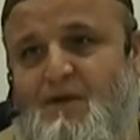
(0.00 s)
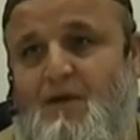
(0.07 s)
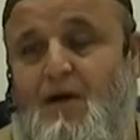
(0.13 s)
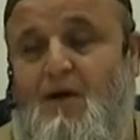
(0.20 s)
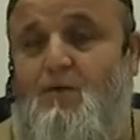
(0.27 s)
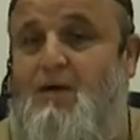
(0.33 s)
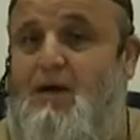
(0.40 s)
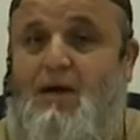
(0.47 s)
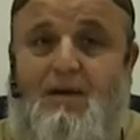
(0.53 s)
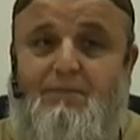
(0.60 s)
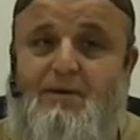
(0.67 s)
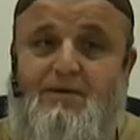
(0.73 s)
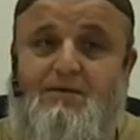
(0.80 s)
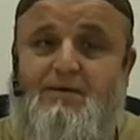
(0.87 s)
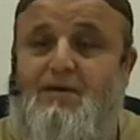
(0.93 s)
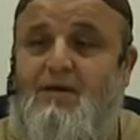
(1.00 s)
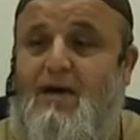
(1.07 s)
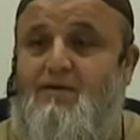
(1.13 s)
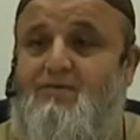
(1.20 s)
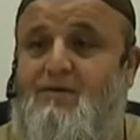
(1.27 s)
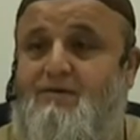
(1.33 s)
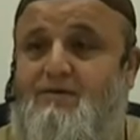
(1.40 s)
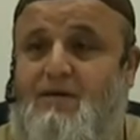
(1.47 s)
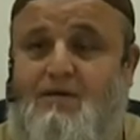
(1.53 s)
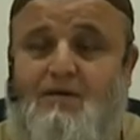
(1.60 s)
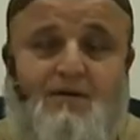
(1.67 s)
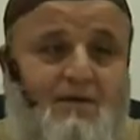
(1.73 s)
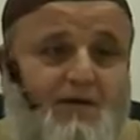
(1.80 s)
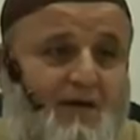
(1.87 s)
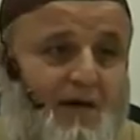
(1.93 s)
How about a river?
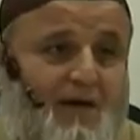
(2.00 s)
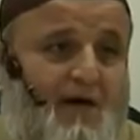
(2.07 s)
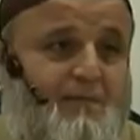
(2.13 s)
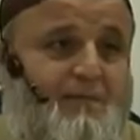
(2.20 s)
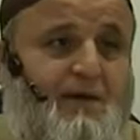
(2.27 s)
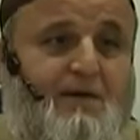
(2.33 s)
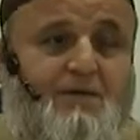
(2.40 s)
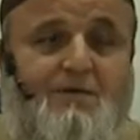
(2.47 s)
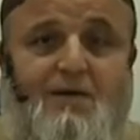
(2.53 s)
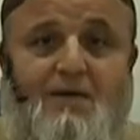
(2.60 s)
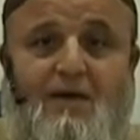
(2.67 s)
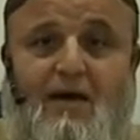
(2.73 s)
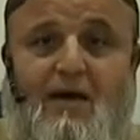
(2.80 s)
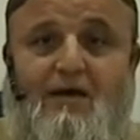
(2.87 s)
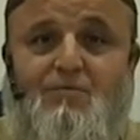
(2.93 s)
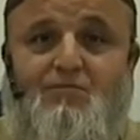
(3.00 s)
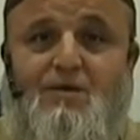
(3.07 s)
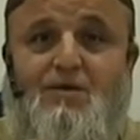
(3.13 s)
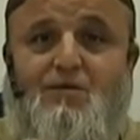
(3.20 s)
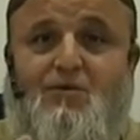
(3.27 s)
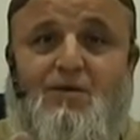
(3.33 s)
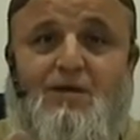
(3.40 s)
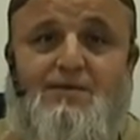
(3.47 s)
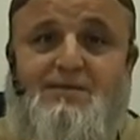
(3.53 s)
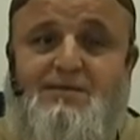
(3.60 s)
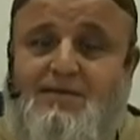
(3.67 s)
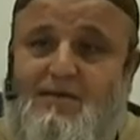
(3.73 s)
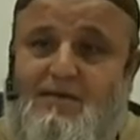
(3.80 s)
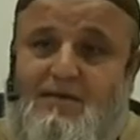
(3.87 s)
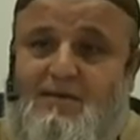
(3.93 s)
How about a
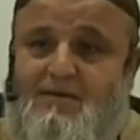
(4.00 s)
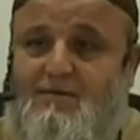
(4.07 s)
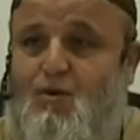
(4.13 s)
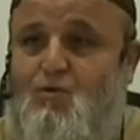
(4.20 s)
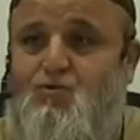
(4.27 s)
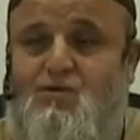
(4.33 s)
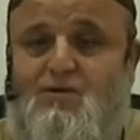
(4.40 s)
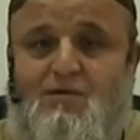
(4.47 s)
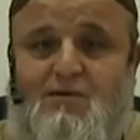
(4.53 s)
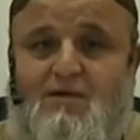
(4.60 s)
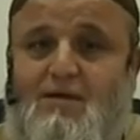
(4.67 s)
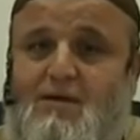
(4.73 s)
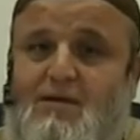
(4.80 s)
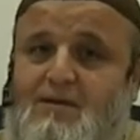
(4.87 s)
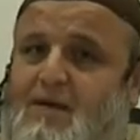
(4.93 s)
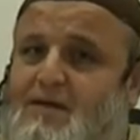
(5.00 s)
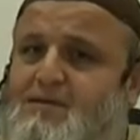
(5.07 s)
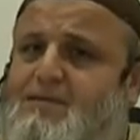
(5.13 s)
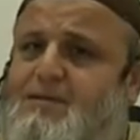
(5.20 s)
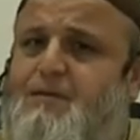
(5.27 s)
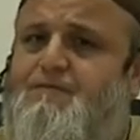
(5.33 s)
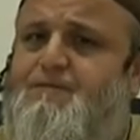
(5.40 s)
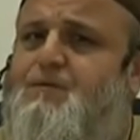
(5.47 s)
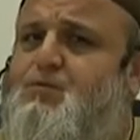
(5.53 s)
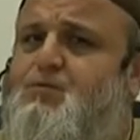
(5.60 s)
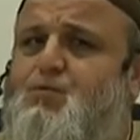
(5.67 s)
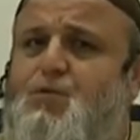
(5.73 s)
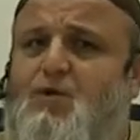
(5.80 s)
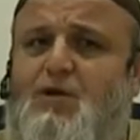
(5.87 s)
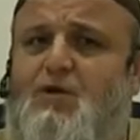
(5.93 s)
sea, ocean? That's different
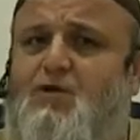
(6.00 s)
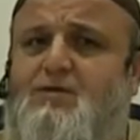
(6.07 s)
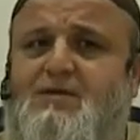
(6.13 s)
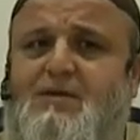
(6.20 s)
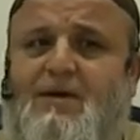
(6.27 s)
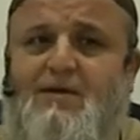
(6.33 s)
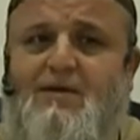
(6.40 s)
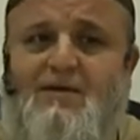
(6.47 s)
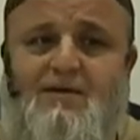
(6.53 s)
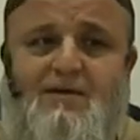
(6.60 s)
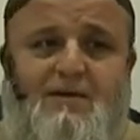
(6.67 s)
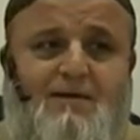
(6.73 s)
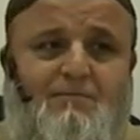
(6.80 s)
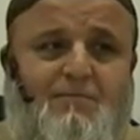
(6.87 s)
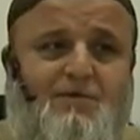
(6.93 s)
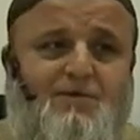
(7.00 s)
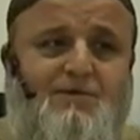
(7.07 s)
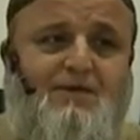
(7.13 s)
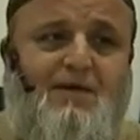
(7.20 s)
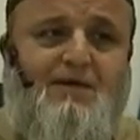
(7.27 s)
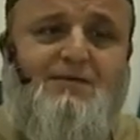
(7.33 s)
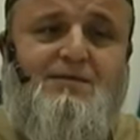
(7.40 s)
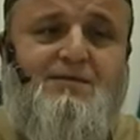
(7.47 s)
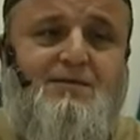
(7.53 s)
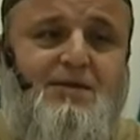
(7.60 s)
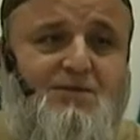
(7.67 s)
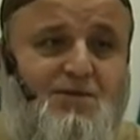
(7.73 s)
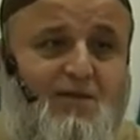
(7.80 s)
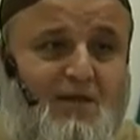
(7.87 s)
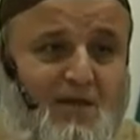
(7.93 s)
ruling altogether, because there's
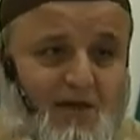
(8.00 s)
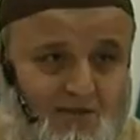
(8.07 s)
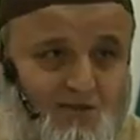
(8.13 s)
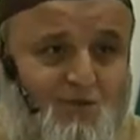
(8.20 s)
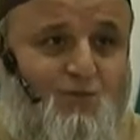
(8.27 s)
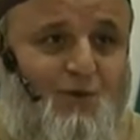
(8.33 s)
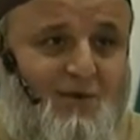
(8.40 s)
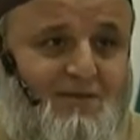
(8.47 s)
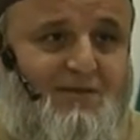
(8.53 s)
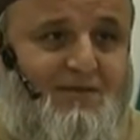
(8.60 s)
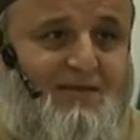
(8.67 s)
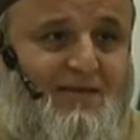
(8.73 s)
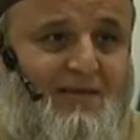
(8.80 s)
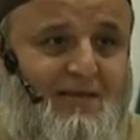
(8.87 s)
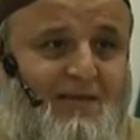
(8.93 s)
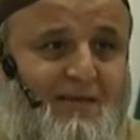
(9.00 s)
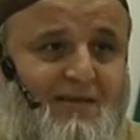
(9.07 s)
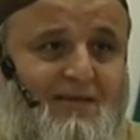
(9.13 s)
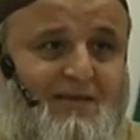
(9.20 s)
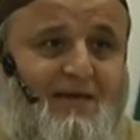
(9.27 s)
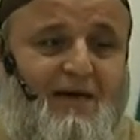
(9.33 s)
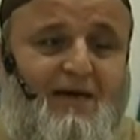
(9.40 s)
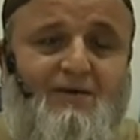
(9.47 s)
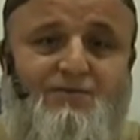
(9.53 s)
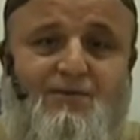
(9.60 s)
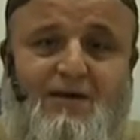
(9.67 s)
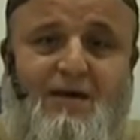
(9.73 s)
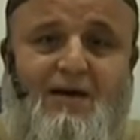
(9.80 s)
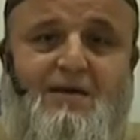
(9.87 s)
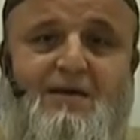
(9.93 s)
such a large quantity, they are
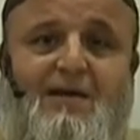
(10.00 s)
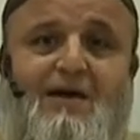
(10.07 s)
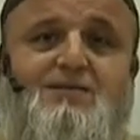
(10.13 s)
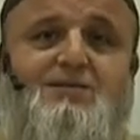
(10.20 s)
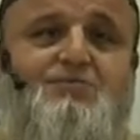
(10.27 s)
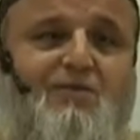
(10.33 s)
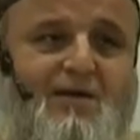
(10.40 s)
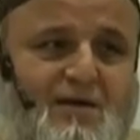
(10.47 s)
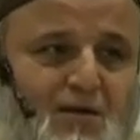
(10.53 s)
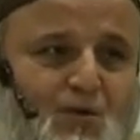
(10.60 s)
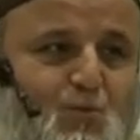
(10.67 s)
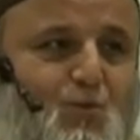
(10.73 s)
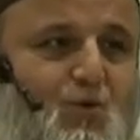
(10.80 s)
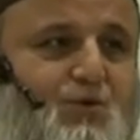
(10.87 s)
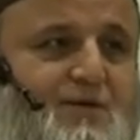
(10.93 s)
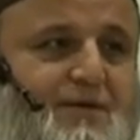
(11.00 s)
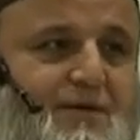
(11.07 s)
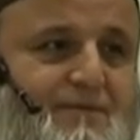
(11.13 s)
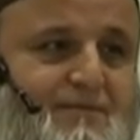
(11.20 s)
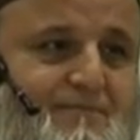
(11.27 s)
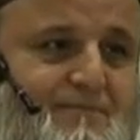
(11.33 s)
regarded as running water.